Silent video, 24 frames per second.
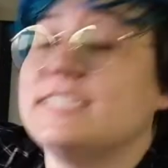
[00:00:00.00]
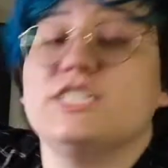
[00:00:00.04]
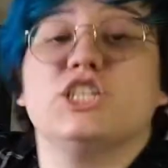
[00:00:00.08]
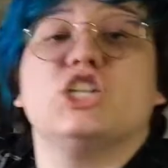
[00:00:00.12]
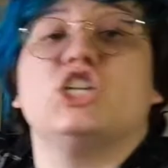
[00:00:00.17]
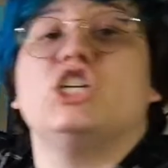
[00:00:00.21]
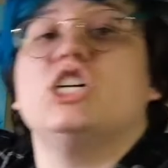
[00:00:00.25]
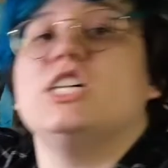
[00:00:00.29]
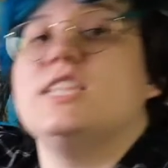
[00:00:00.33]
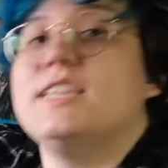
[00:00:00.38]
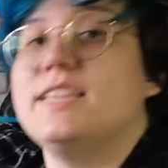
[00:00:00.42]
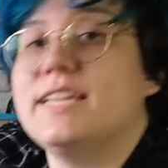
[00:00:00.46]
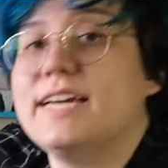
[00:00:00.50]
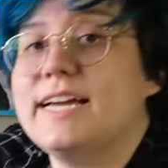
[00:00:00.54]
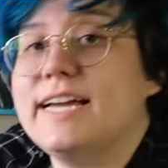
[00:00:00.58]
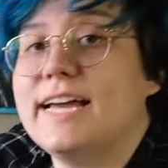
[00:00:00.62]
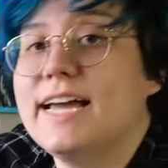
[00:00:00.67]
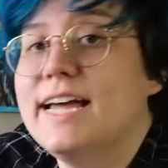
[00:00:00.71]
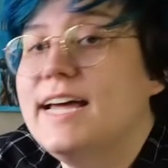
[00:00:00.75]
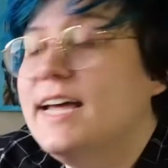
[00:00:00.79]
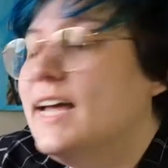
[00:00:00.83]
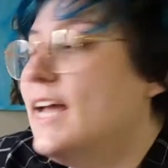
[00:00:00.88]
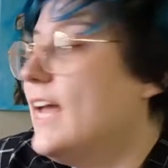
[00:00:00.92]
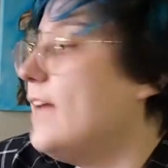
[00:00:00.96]
a good
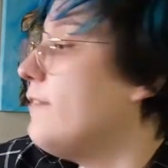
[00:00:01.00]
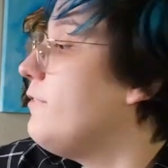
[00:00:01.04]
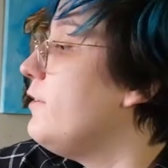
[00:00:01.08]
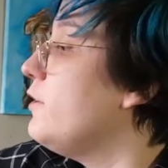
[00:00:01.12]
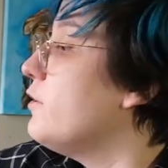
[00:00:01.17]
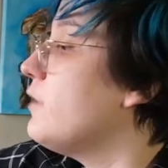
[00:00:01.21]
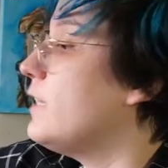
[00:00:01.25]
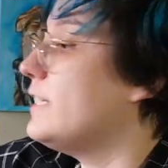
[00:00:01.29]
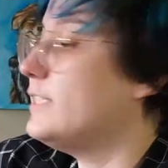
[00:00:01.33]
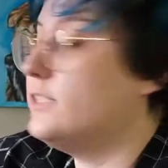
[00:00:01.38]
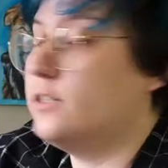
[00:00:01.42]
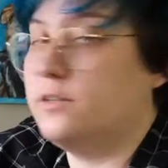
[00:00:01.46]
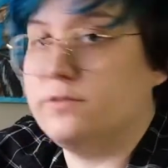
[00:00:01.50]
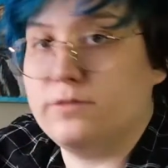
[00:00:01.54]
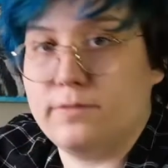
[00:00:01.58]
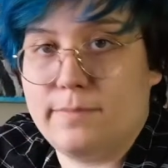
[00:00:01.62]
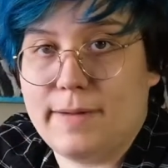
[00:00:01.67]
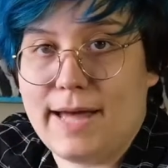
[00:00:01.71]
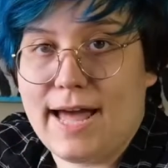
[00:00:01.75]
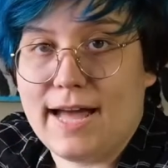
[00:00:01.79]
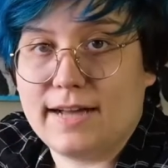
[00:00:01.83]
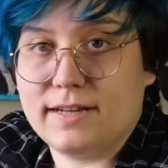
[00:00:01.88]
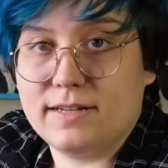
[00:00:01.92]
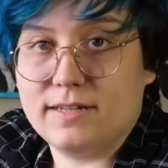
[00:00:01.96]
thing if you like to
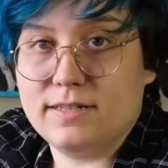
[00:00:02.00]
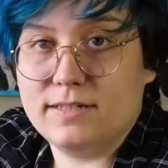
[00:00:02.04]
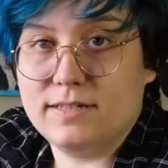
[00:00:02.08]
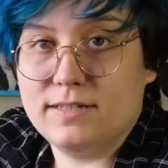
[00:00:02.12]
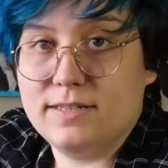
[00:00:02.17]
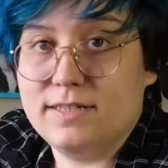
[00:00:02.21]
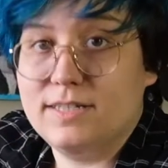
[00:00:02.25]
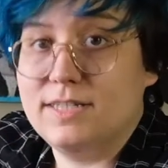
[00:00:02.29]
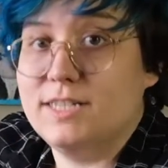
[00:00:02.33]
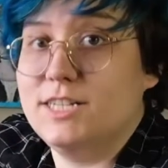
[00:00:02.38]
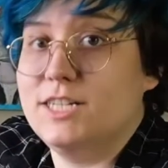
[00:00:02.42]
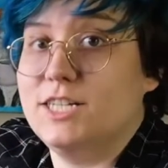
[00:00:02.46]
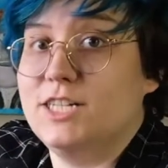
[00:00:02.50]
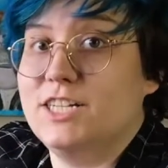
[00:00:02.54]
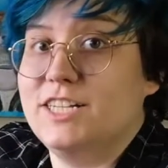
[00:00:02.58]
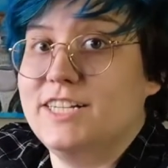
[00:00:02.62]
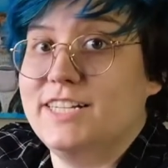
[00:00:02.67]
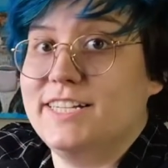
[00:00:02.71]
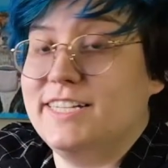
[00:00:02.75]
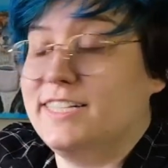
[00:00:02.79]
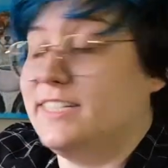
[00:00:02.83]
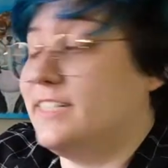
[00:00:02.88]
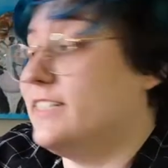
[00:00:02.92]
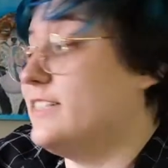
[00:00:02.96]
overpack.
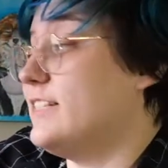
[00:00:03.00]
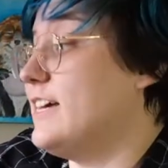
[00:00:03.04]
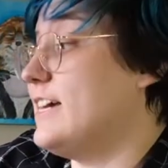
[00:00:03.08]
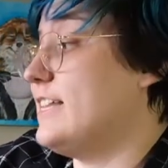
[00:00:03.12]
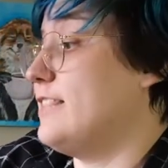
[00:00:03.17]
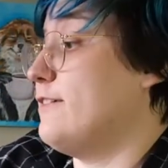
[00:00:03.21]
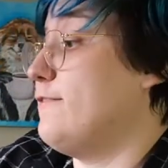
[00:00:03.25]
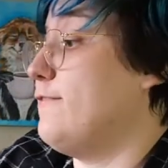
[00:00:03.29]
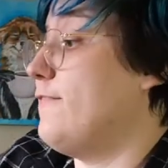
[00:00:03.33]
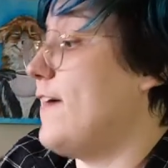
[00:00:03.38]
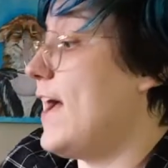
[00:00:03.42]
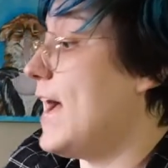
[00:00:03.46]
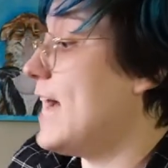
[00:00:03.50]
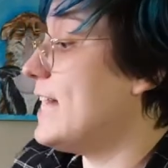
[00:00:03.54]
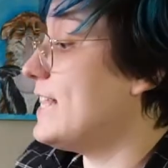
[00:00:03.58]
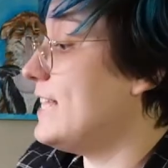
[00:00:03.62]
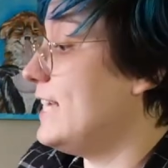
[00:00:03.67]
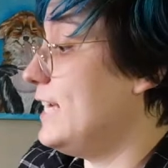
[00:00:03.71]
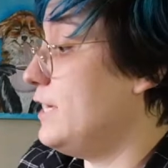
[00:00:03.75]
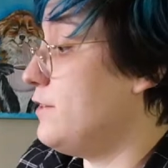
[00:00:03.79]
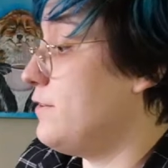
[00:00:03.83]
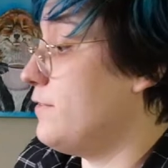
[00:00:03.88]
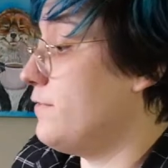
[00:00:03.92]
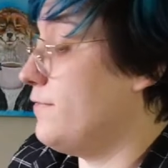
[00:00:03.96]
Like, the fact
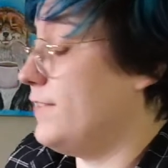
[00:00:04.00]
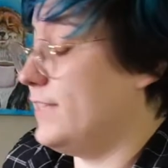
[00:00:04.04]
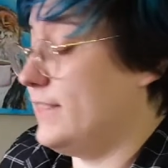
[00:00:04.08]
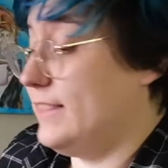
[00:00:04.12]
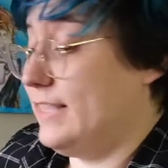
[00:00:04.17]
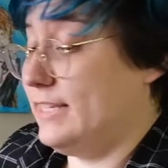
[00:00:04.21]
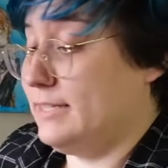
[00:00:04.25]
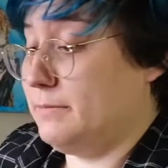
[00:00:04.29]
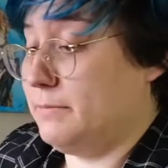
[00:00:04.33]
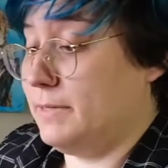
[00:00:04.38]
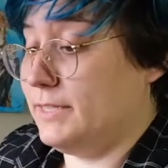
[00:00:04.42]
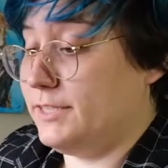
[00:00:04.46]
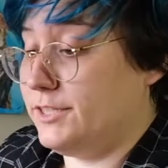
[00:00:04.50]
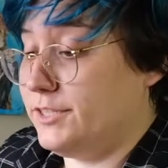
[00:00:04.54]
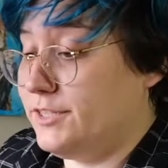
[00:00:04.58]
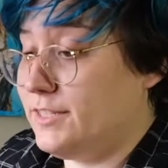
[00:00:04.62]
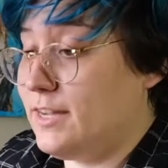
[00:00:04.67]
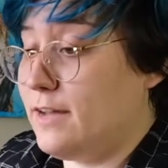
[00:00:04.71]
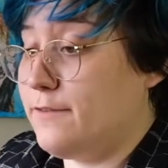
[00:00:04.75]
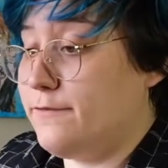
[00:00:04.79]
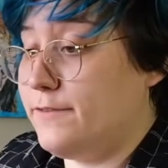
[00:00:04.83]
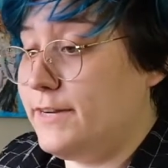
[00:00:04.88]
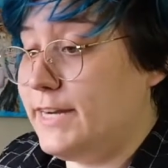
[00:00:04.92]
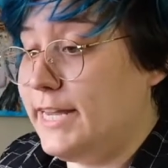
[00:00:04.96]
that you can fit this much
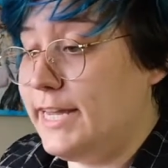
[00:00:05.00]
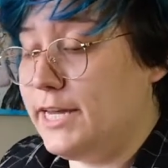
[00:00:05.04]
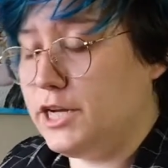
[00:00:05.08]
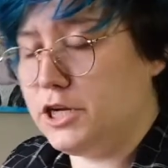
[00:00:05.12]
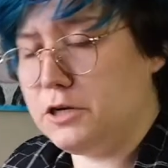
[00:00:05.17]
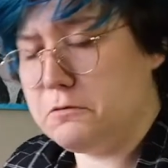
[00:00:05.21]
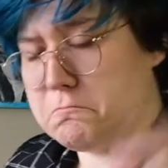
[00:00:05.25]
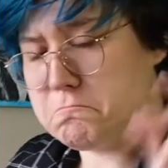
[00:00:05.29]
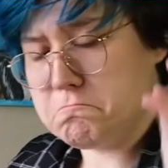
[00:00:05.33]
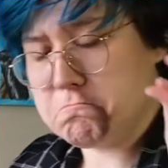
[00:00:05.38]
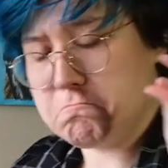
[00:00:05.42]
stuff in here,